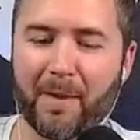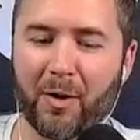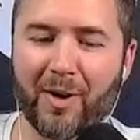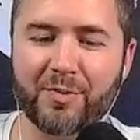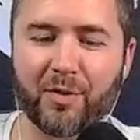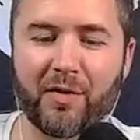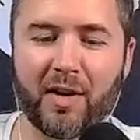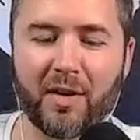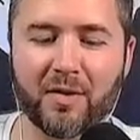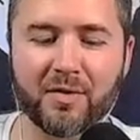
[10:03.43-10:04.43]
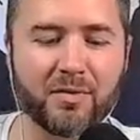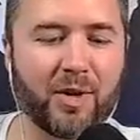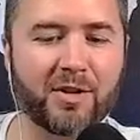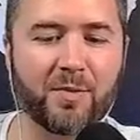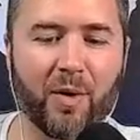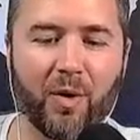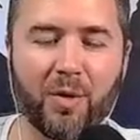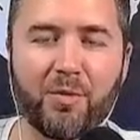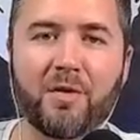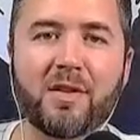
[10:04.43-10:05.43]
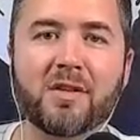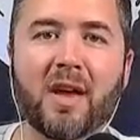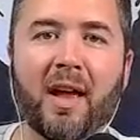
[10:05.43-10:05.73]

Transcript: Watch more videos, watch more horror movies,